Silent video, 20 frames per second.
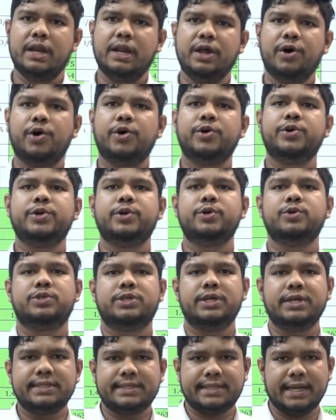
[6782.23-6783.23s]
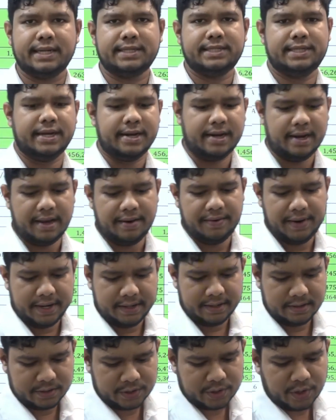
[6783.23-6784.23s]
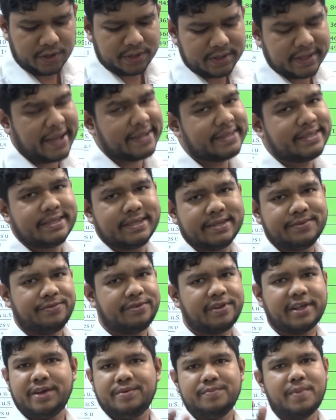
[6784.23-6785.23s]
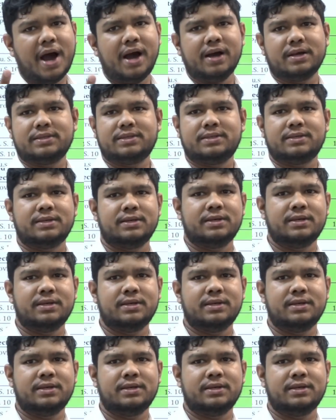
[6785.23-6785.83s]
allowed using section 11. So that's free marks,